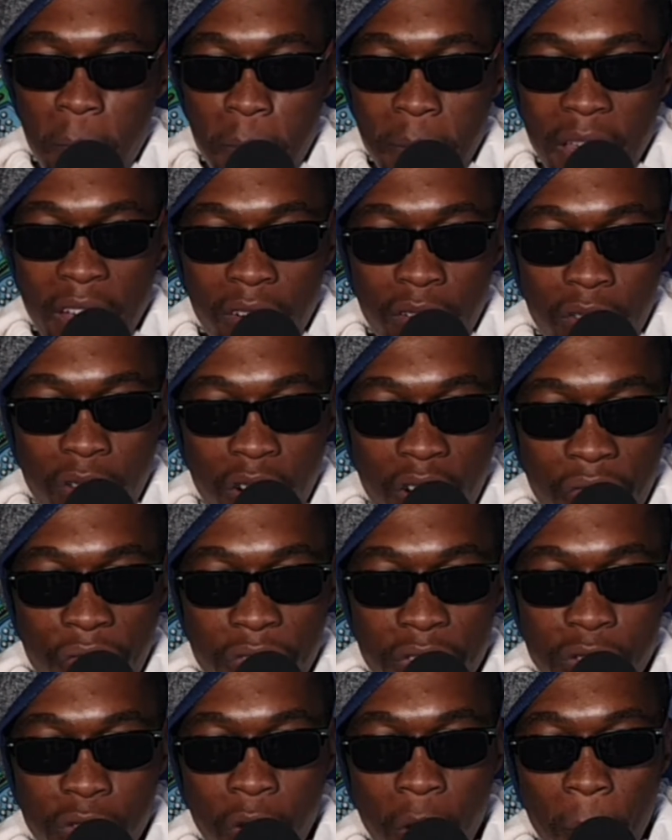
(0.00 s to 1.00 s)
Black
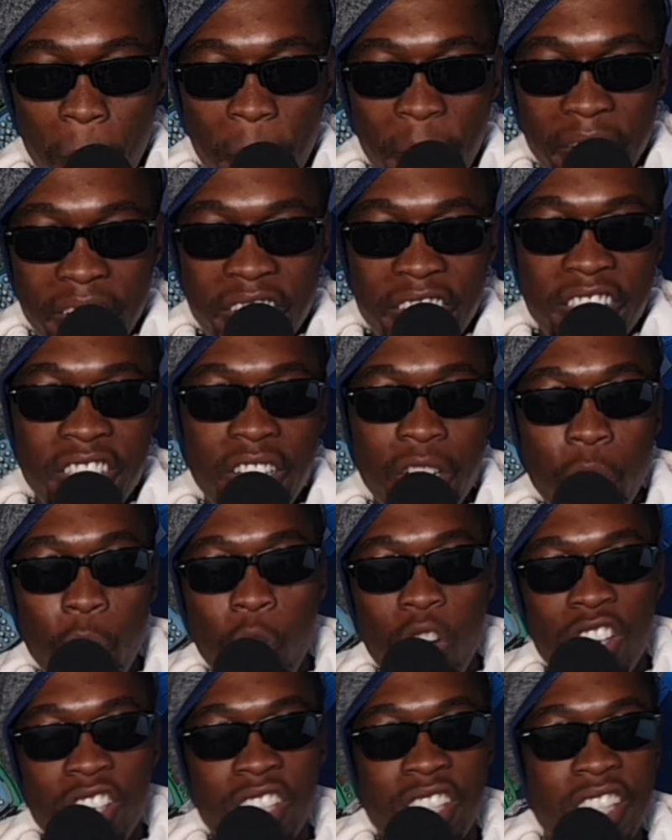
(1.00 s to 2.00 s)
Coffee's competition
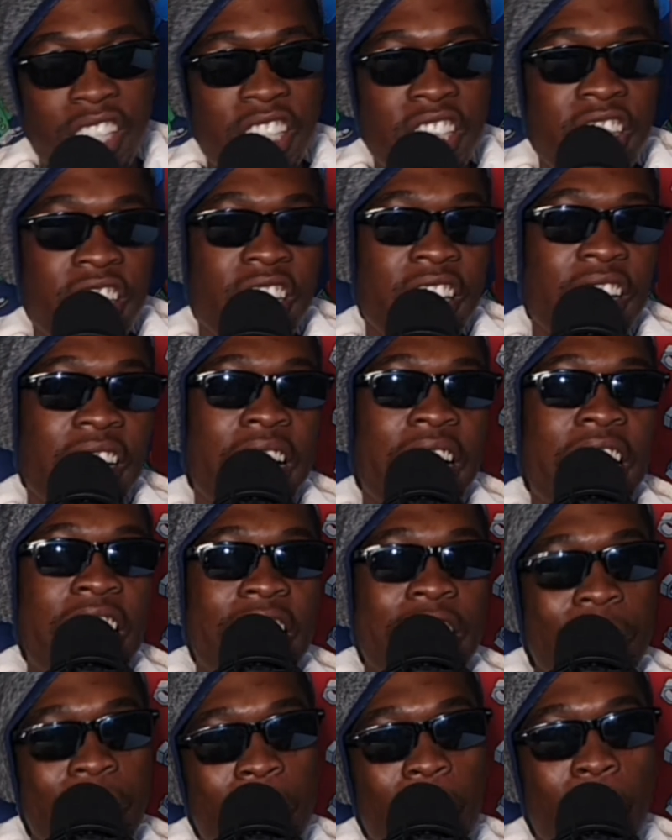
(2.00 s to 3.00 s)
was DJ
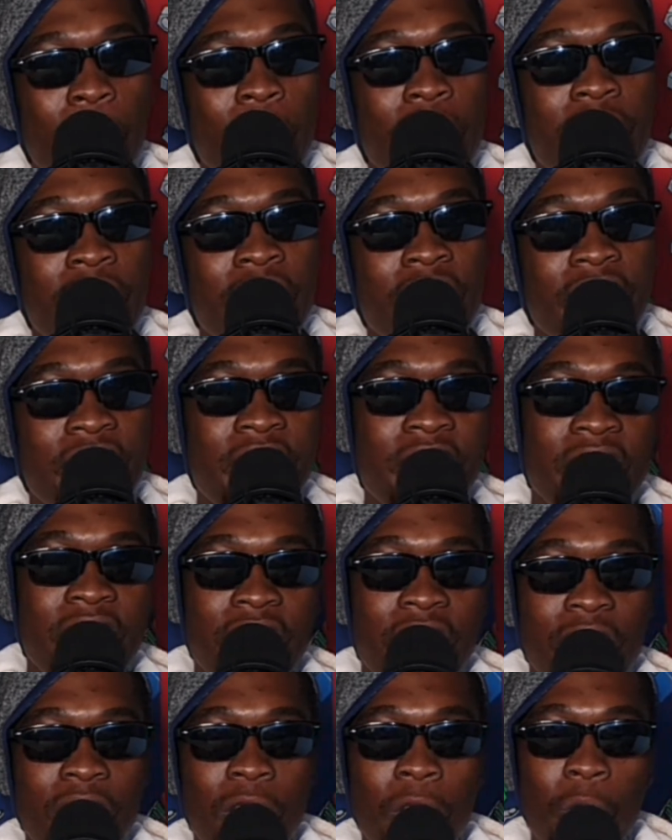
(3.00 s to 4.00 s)
Cleo.
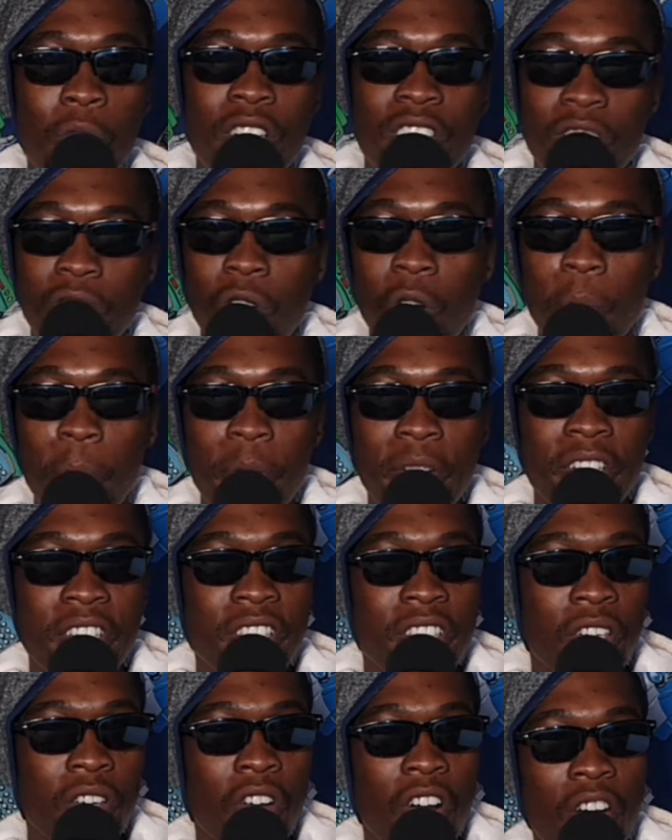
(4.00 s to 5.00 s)
DJ Cleo was a
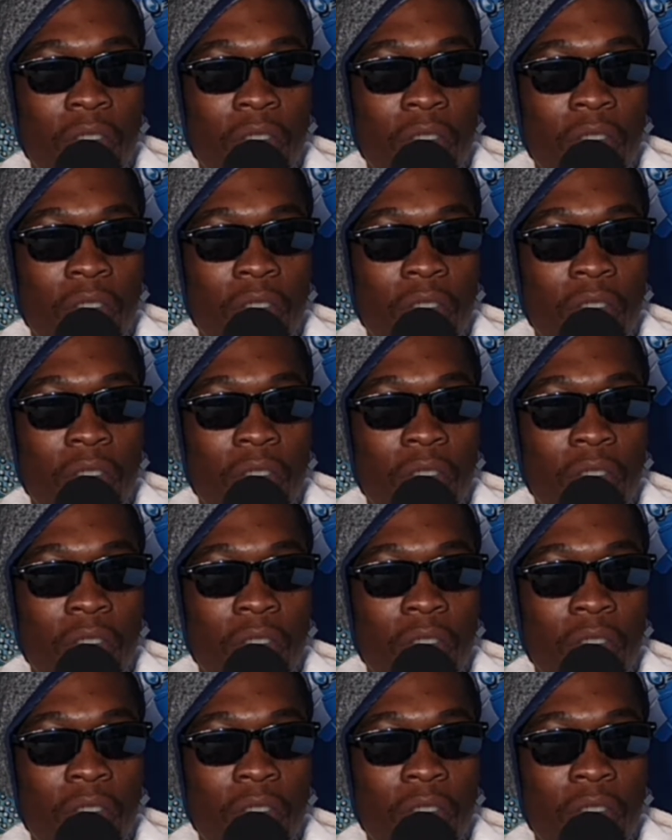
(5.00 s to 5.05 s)
competition